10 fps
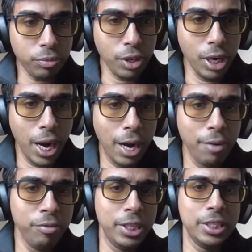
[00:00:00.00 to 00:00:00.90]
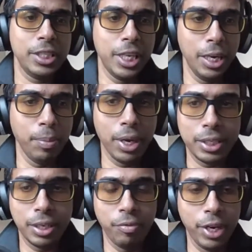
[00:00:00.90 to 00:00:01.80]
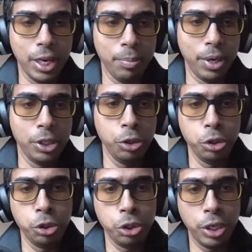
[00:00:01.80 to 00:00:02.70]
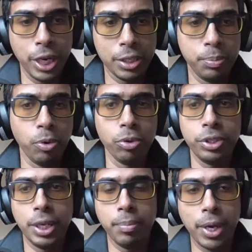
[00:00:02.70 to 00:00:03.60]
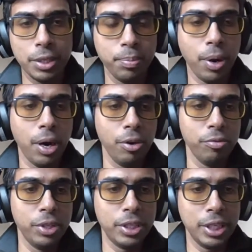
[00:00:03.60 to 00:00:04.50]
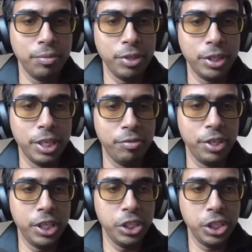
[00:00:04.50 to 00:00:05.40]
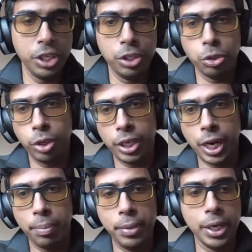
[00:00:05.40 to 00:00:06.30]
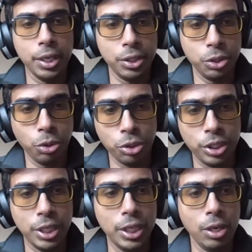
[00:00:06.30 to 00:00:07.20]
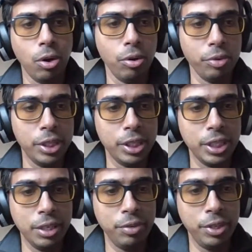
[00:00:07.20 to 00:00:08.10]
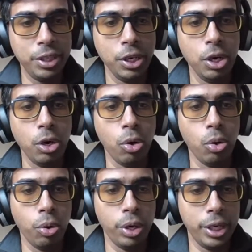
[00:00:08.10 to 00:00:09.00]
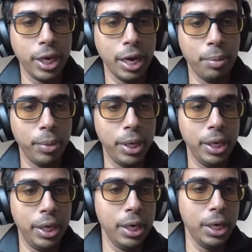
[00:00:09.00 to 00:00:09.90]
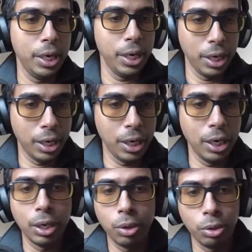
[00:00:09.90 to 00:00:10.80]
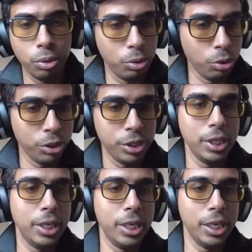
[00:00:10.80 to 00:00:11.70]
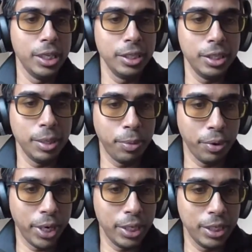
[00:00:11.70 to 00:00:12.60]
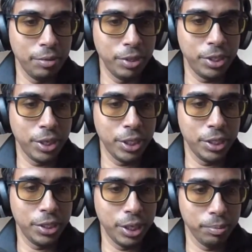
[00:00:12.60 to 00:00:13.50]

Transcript: have these schemas available, you usually expose them as part of the service definition. So it can be hosted along with the service, or it can be hosted in a separate service registry.